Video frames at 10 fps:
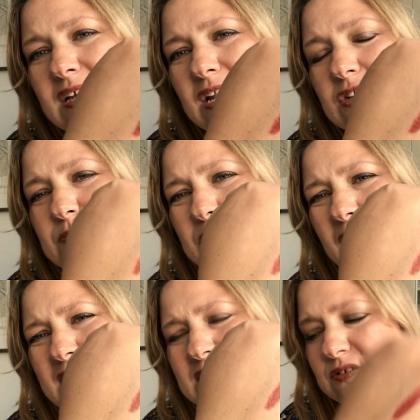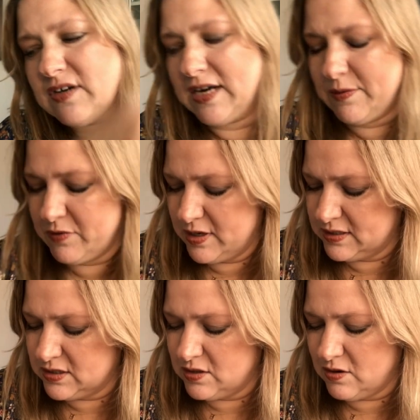It looks brighter on camera.
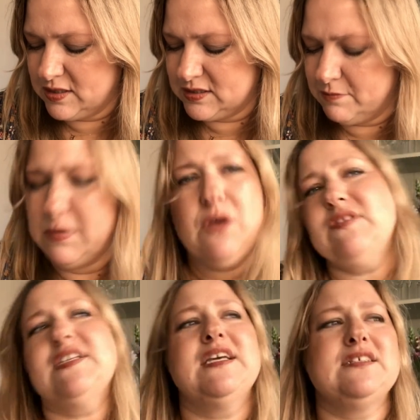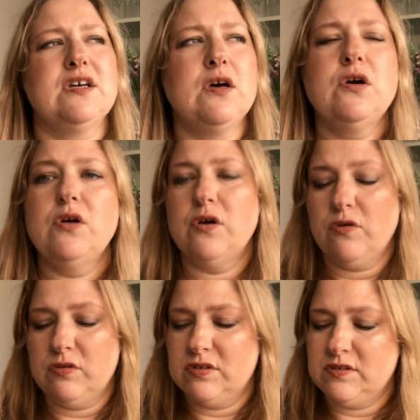It's not, it's a muted
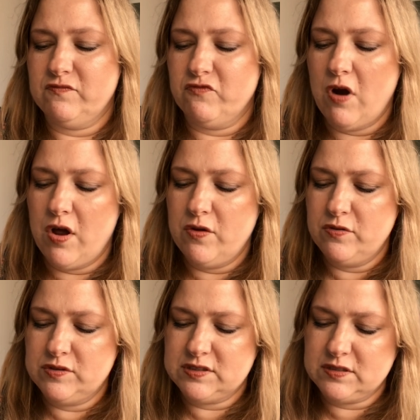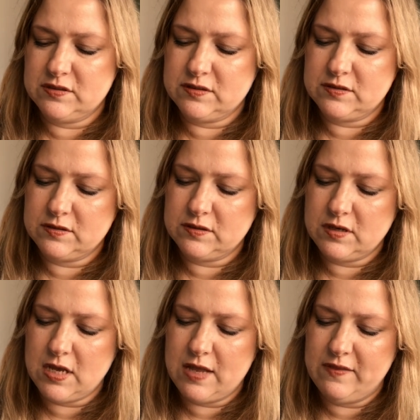rose
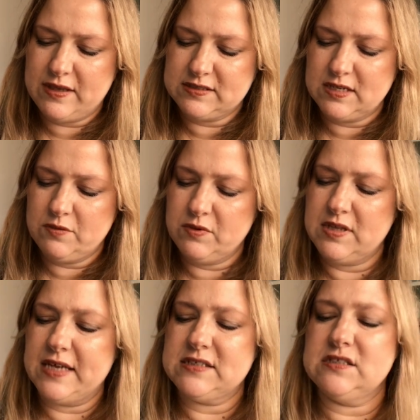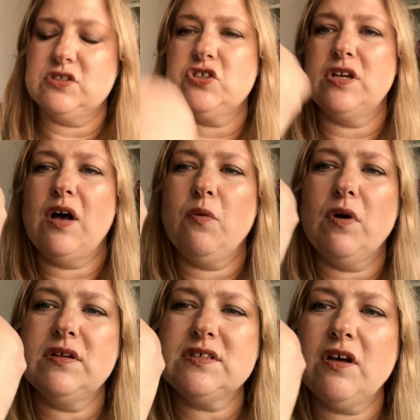and that's it with next to the Chanel one.